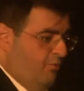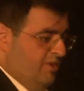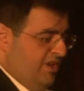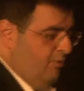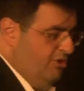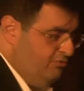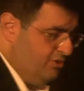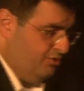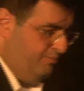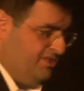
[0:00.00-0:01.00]
what I
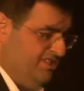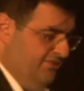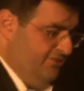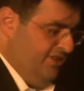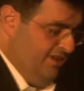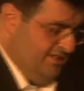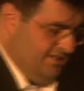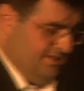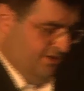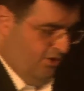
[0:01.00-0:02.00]
want to present
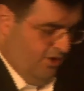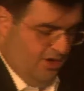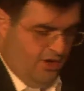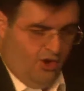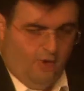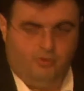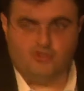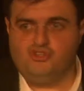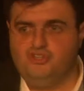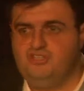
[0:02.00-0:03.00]
is
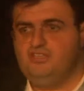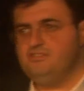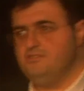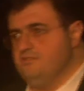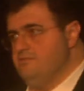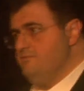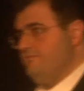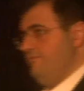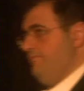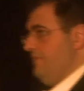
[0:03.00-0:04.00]
opportunities
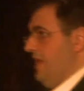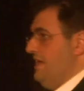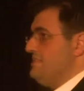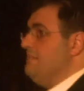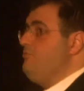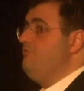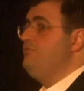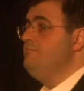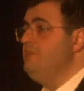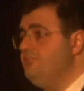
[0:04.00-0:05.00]
and some of
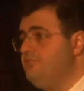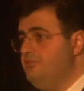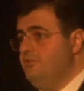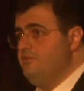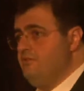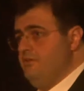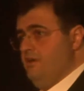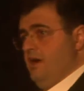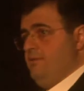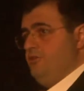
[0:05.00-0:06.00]
the myths
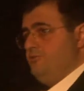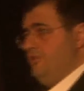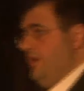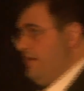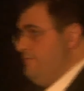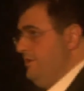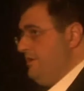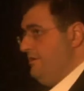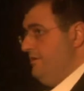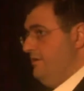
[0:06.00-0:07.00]
about
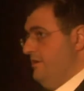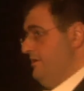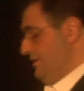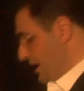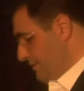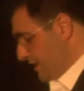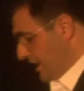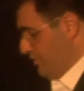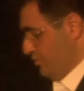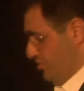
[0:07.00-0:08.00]
Arabic
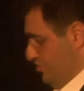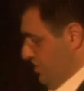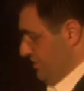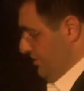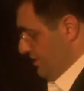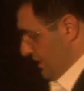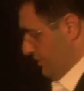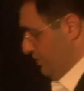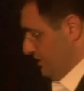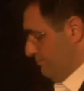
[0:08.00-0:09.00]
language in general,
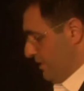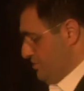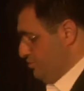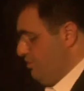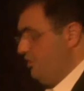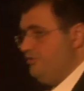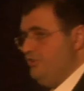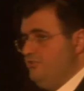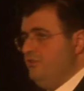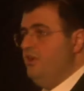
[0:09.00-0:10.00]
and when it applies to
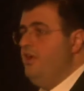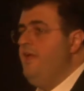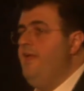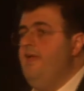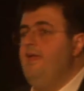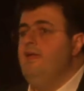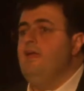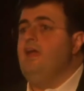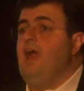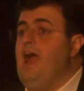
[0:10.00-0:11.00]
content,
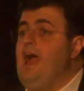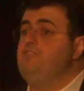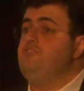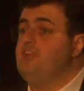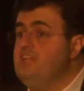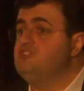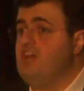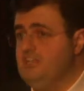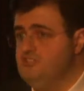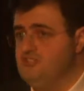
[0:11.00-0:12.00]
and the real
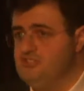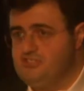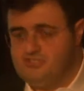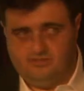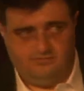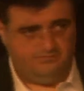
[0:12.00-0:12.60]
challenges.